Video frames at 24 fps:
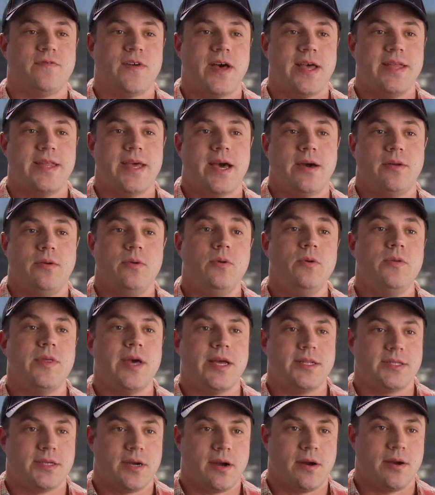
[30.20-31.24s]
find out who
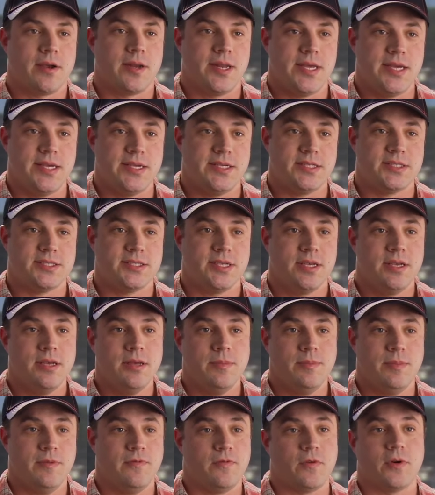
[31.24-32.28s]
that target is
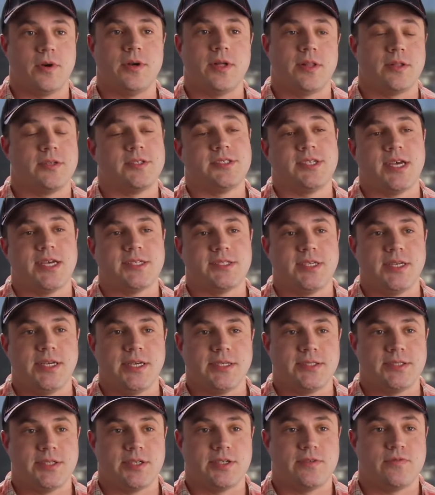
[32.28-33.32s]
before another assassin
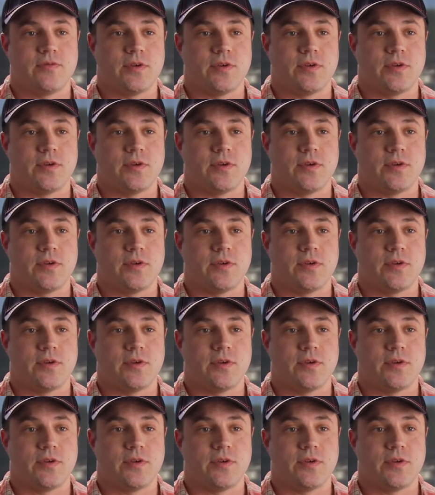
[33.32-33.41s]
gets there